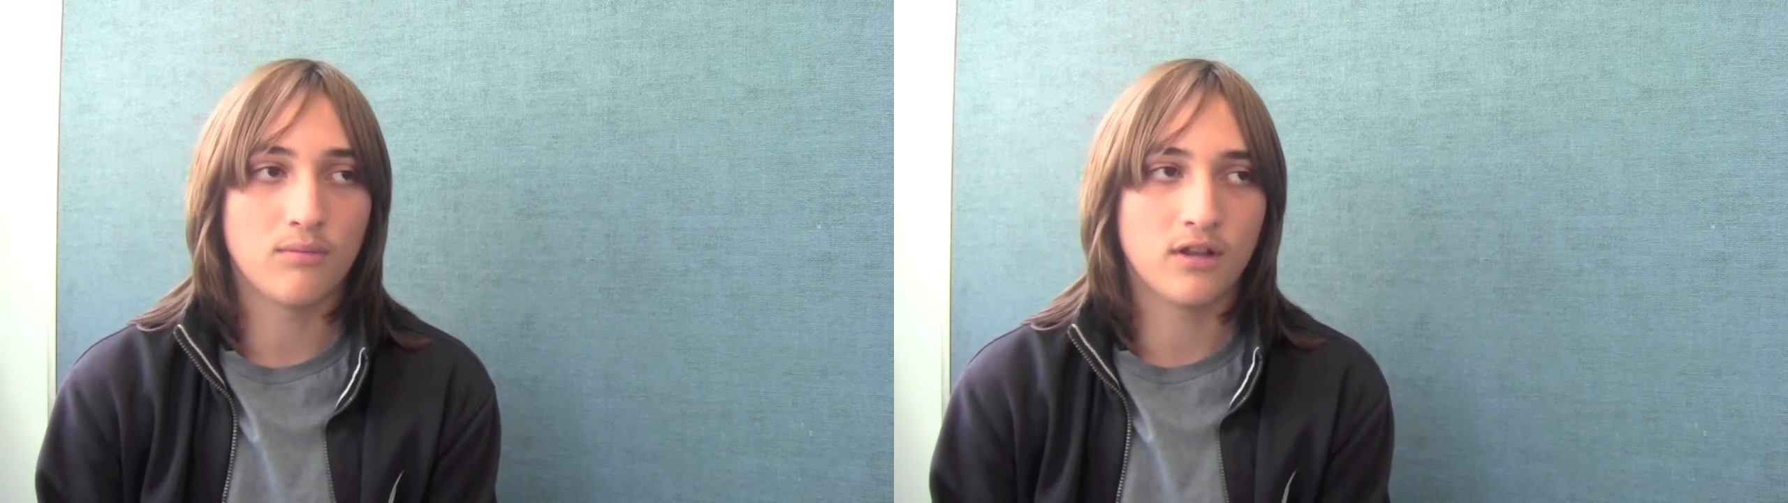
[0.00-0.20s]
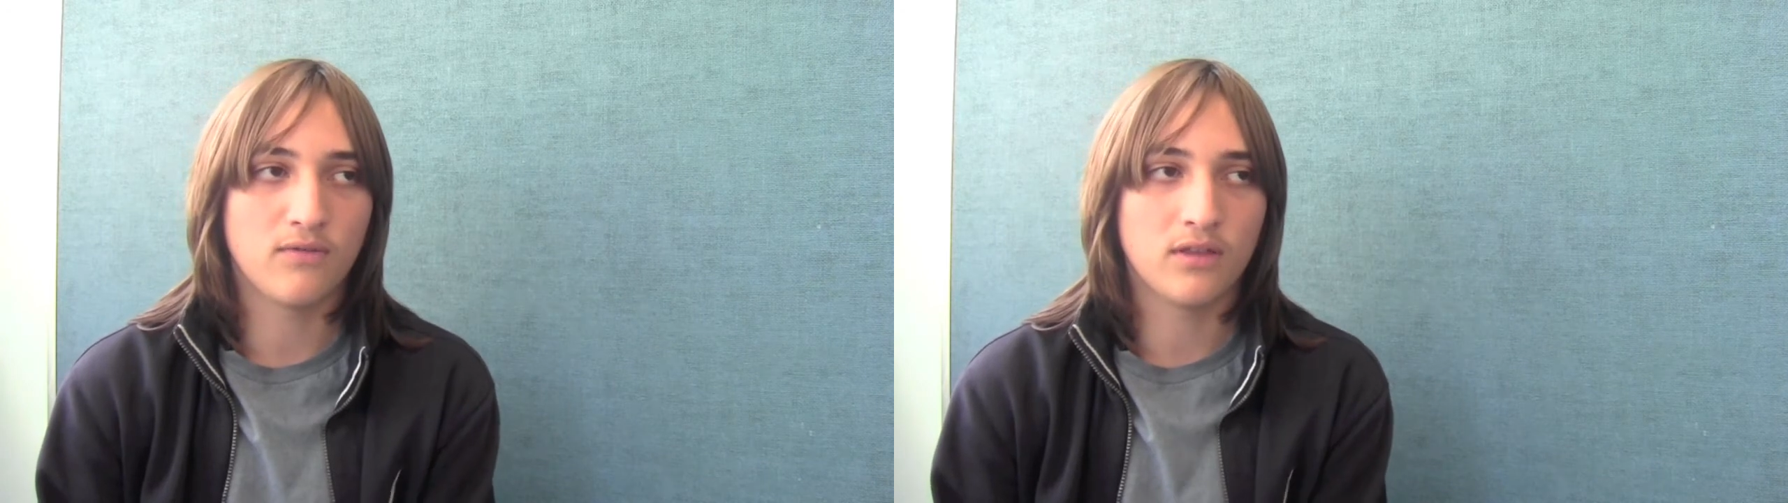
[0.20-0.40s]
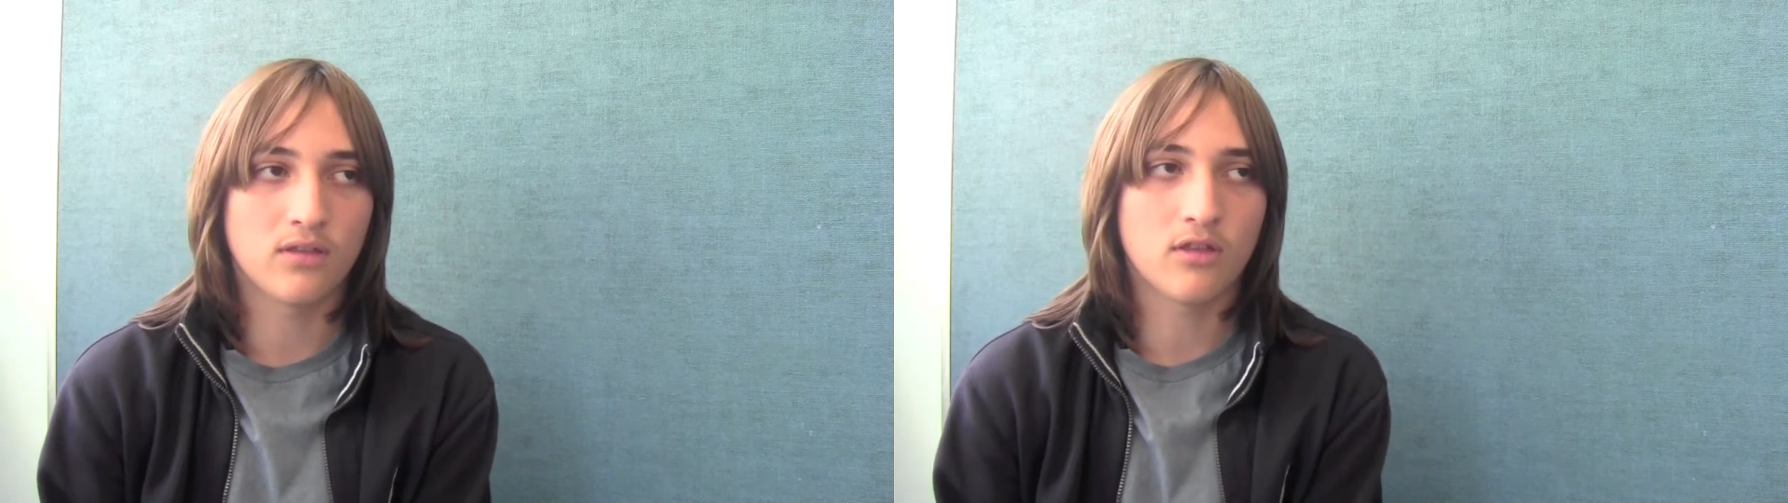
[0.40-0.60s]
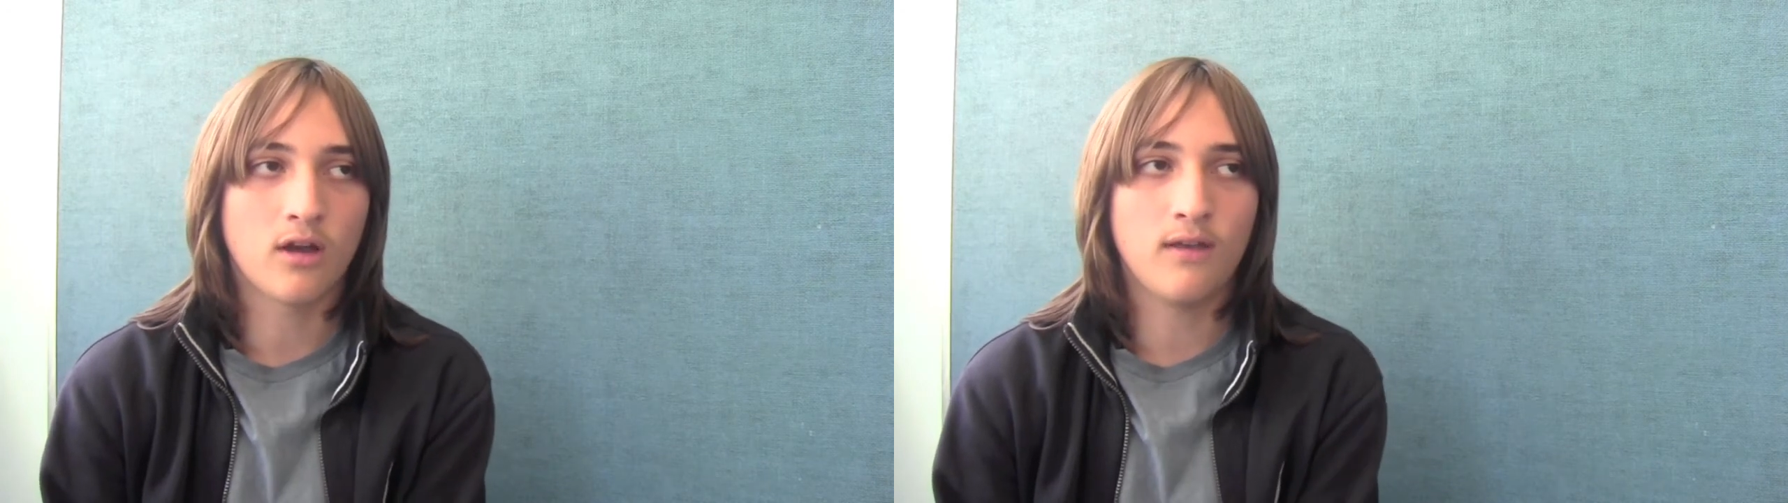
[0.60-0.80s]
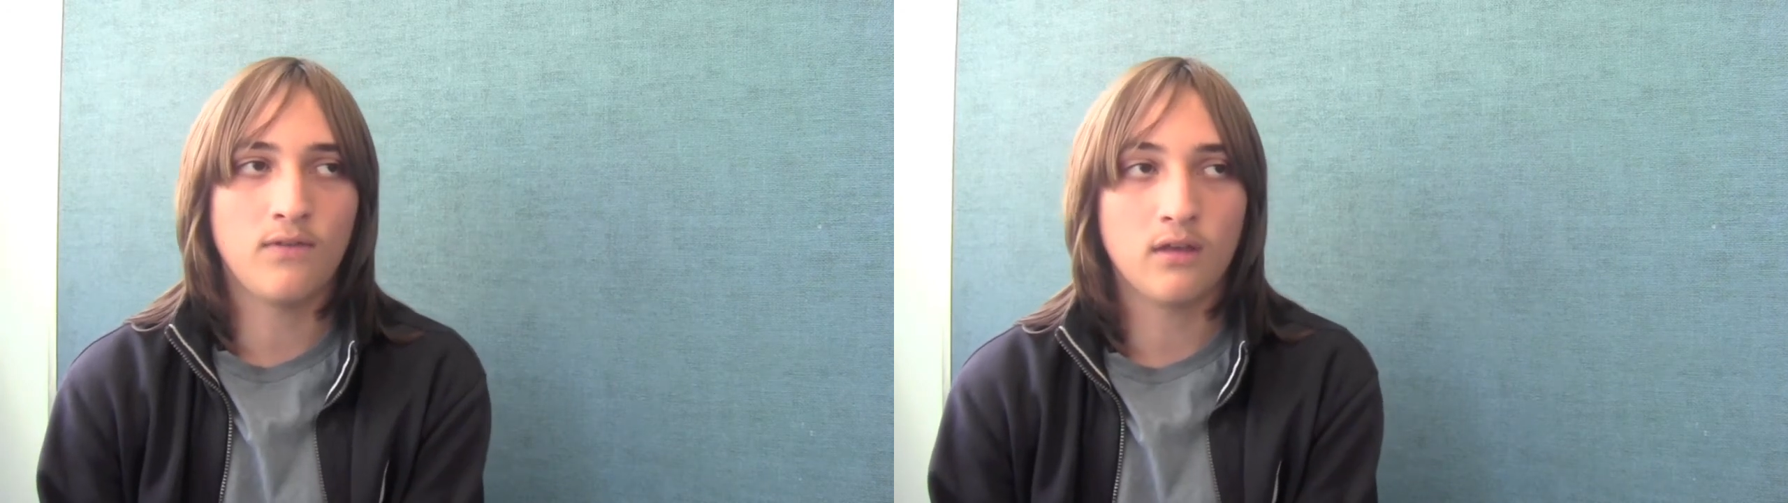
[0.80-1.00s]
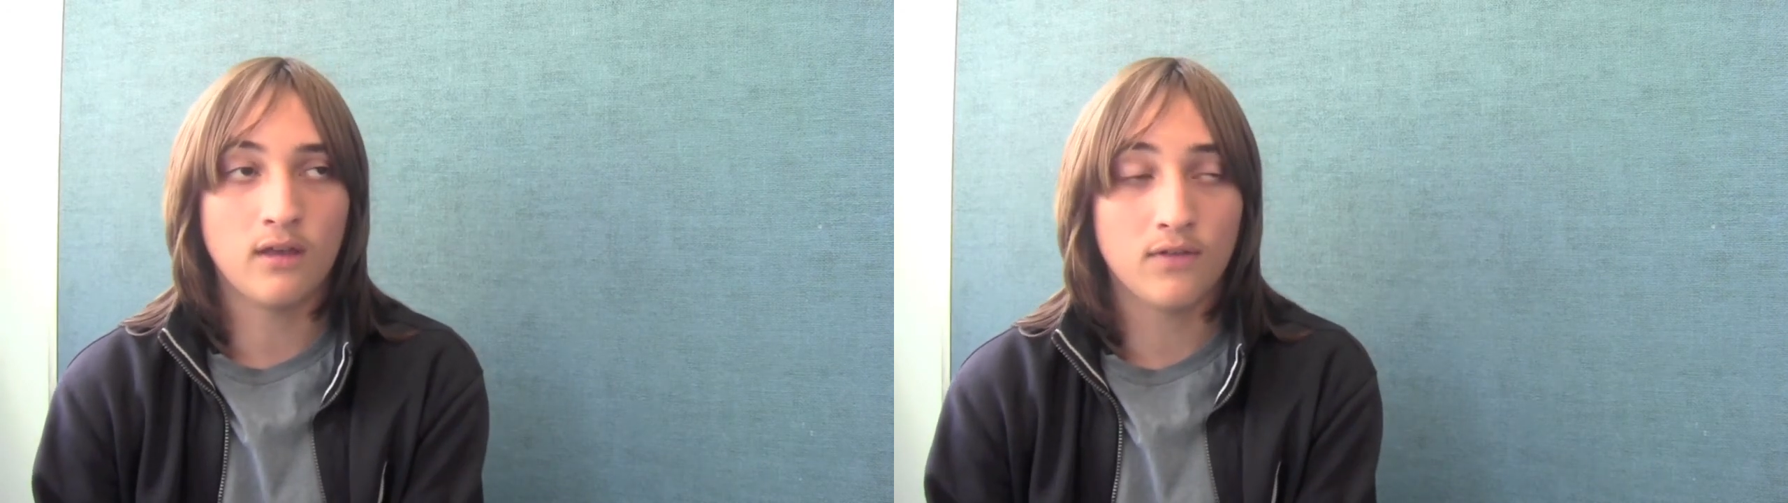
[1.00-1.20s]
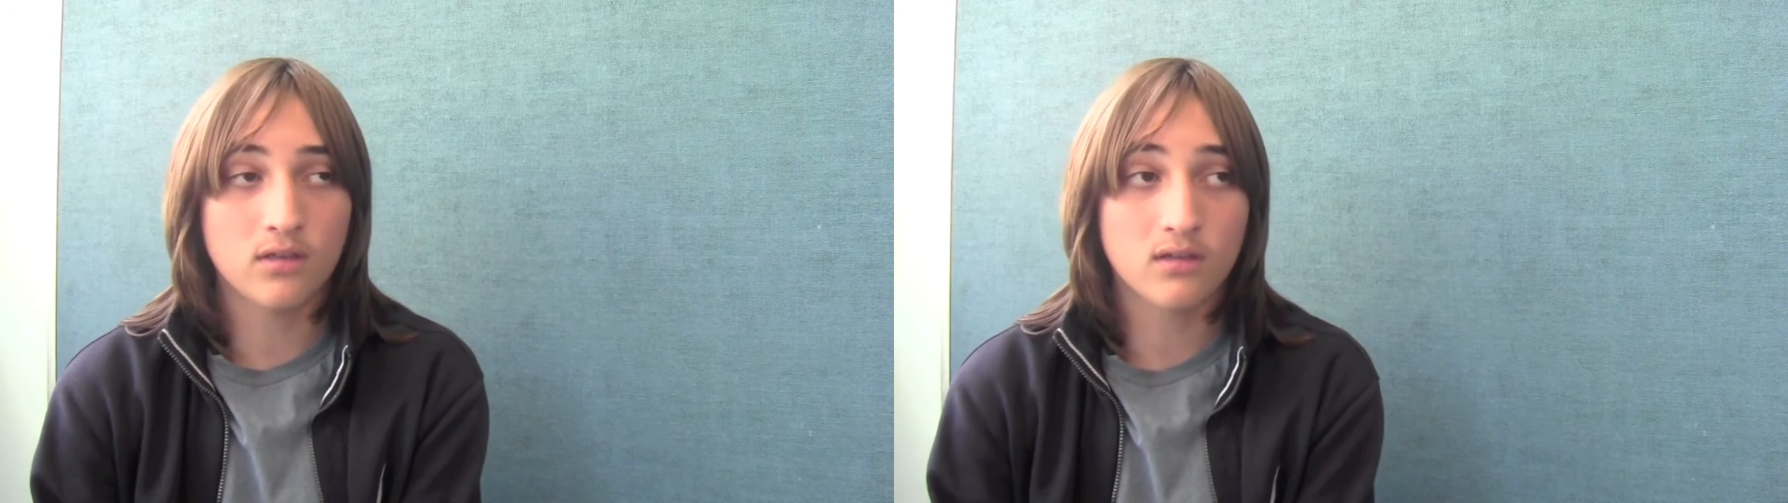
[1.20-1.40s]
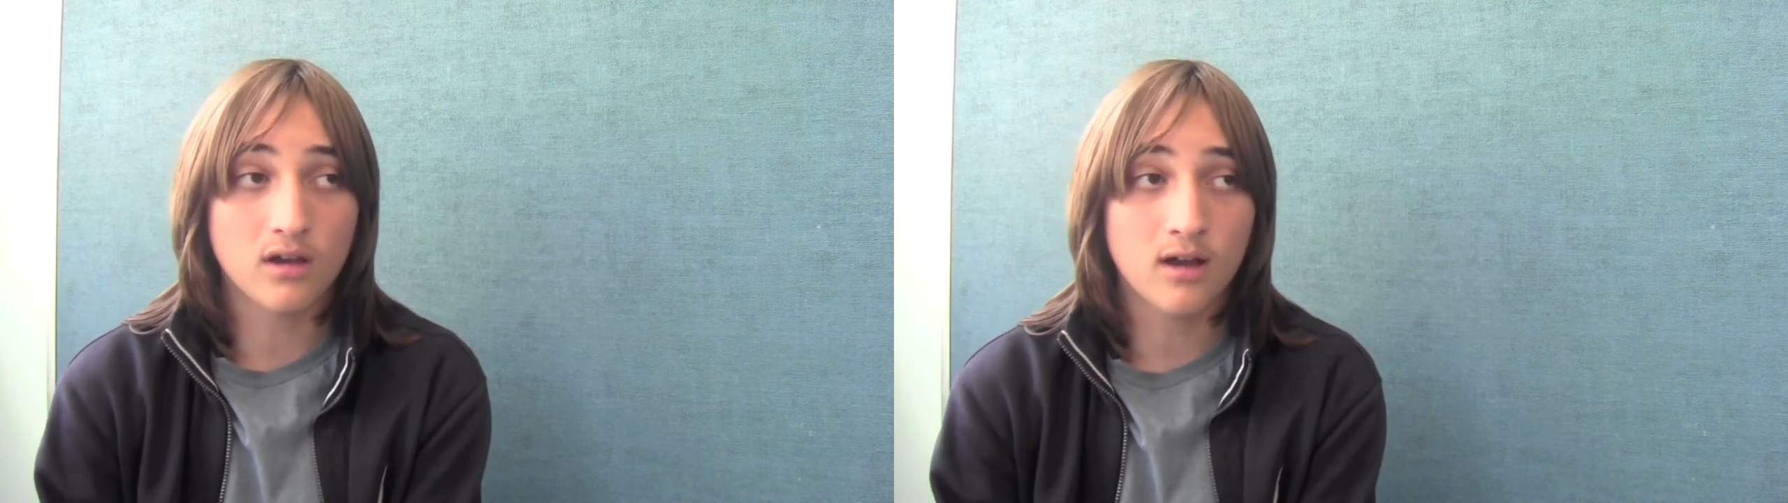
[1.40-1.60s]
But if it
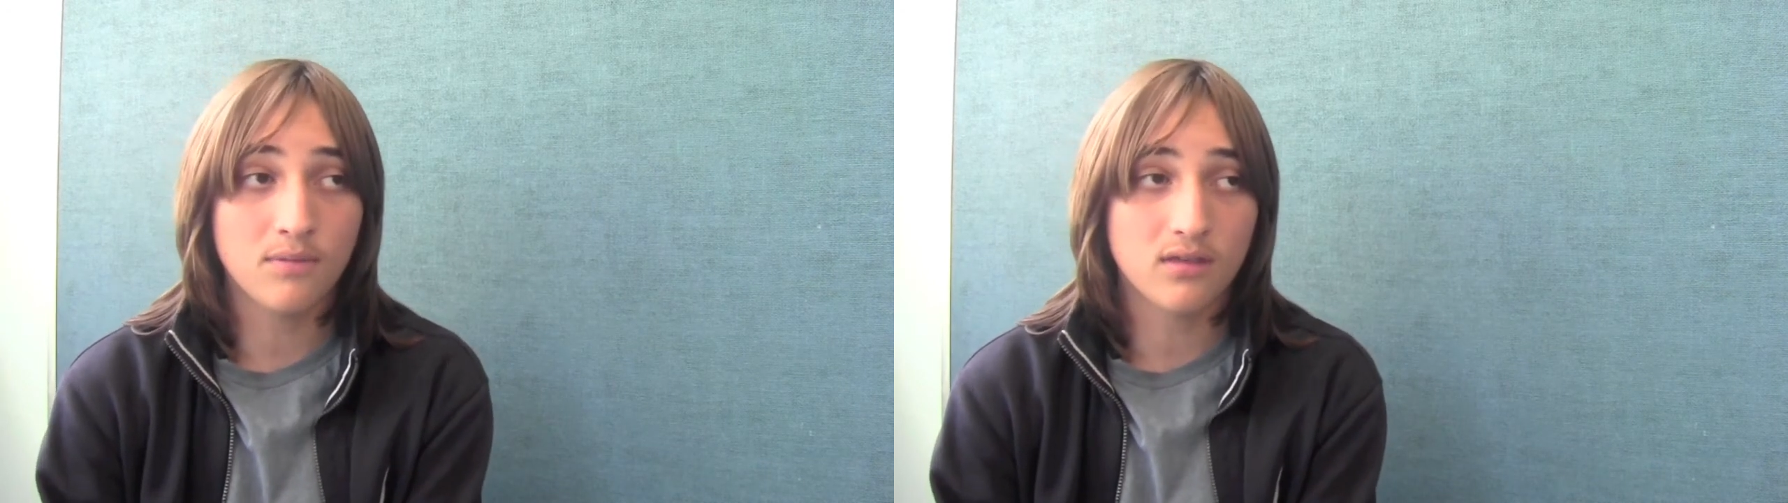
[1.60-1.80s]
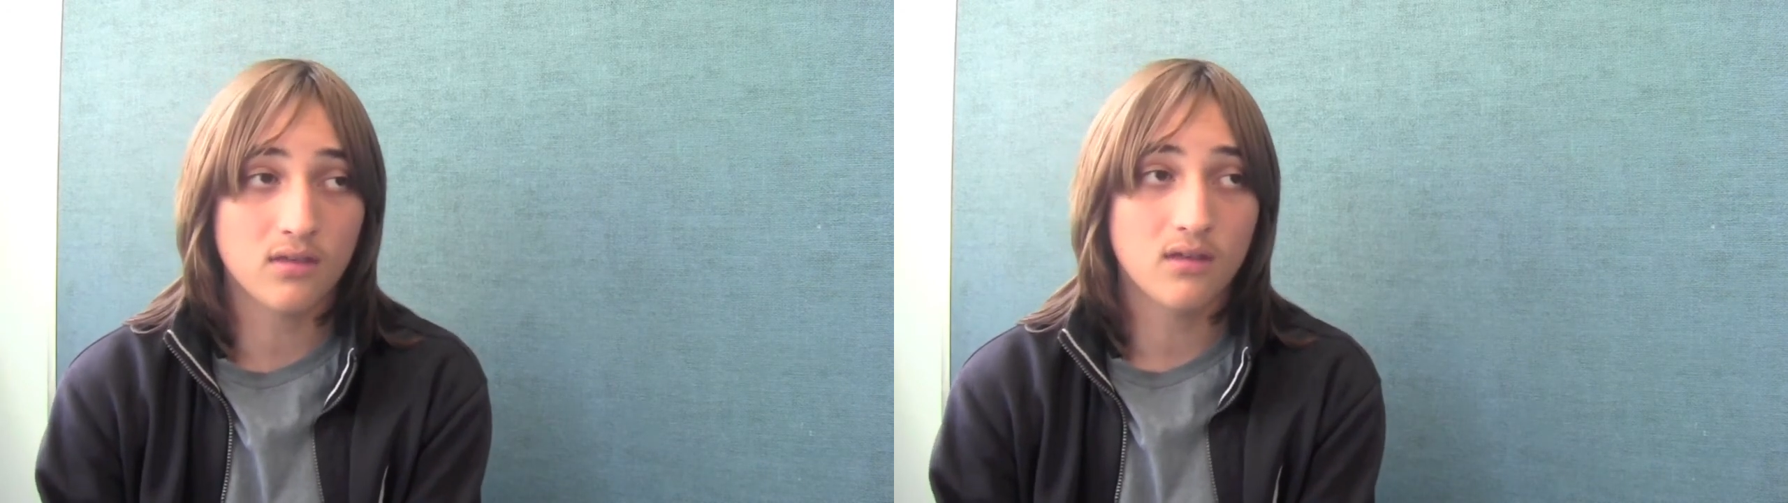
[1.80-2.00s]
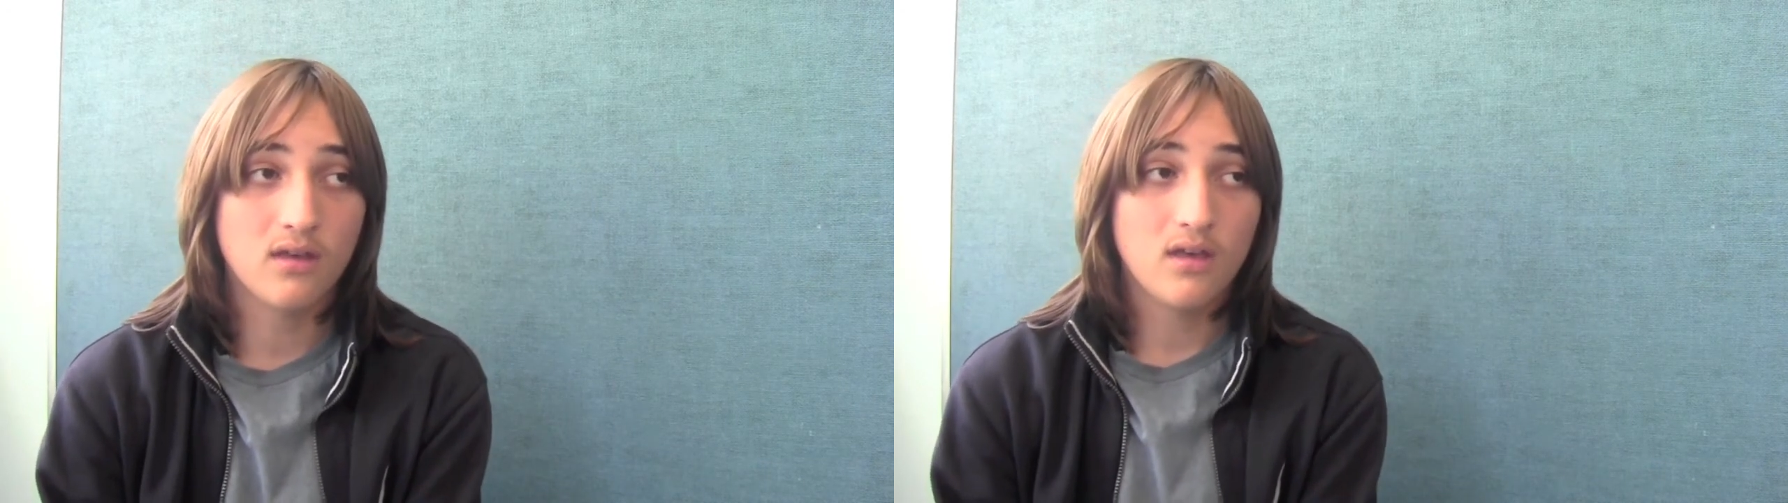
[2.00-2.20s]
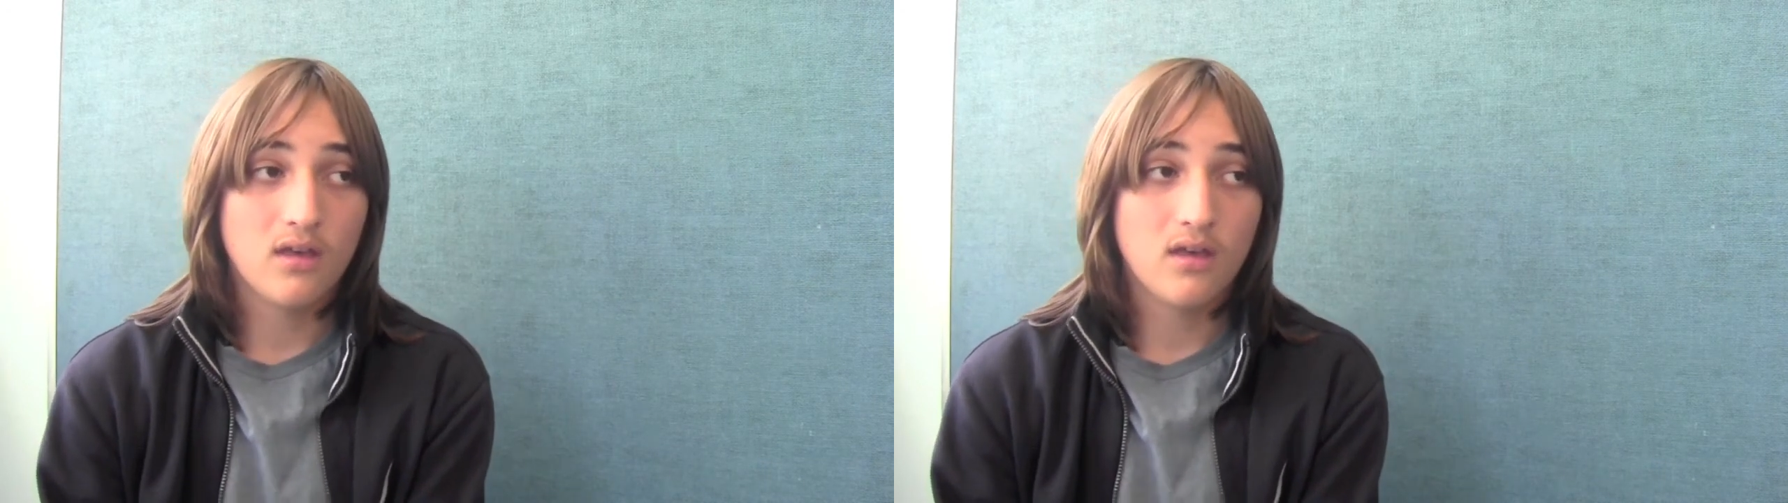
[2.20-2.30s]
stops